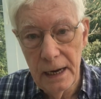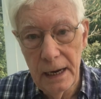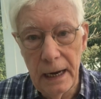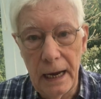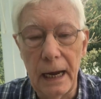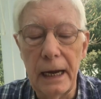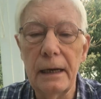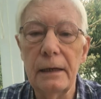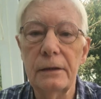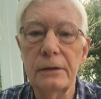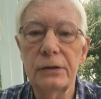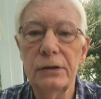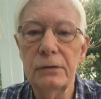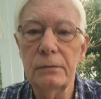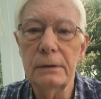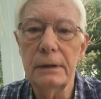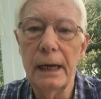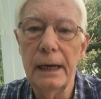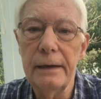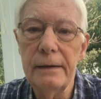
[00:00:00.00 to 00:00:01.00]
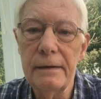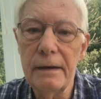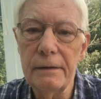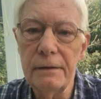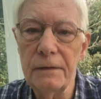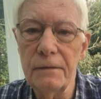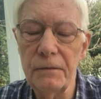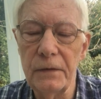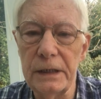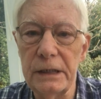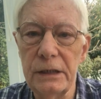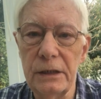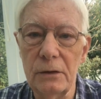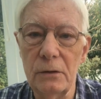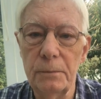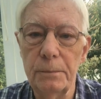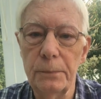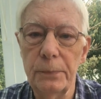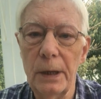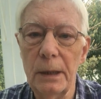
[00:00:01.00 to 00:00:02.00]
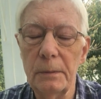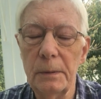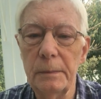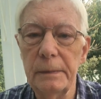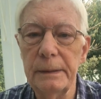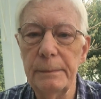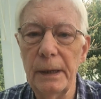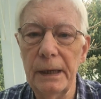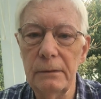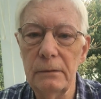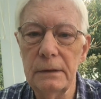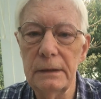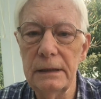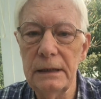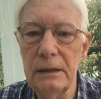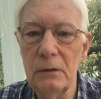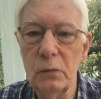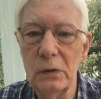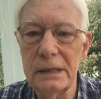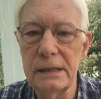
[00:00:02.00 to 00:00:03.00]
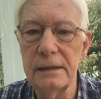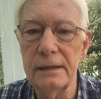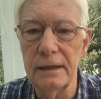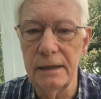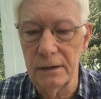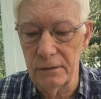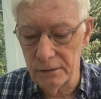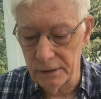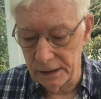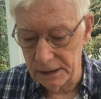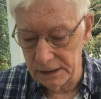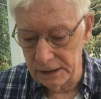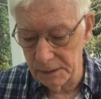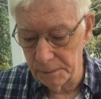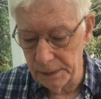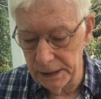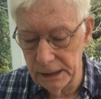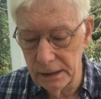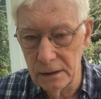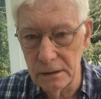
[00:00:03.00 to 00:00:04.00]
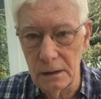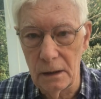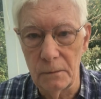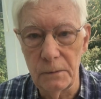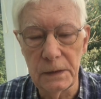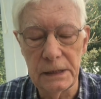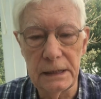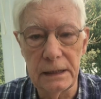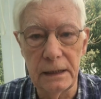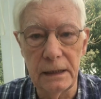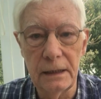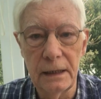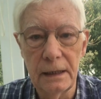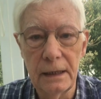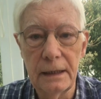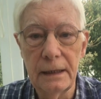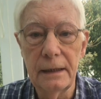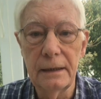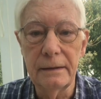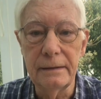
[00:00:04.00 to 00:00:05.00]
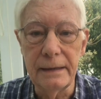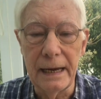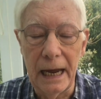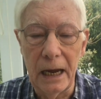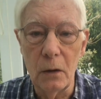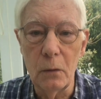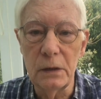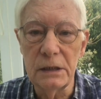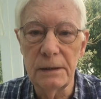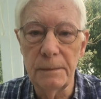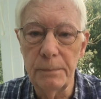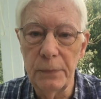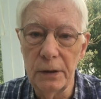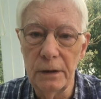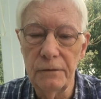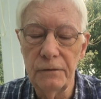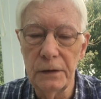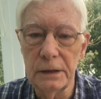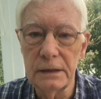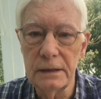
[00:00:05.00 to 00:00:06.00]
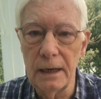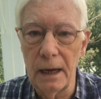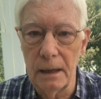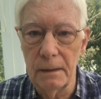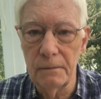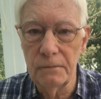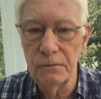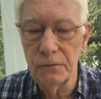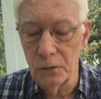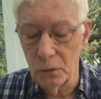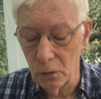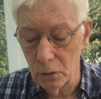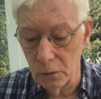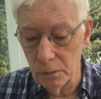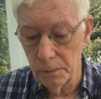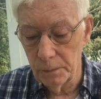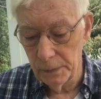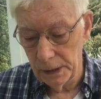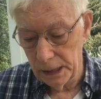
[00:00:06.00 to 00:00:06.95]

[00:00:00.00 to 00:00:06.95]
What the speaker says: I'll do another video probably about the wisterias, because obviously now is a perfect time for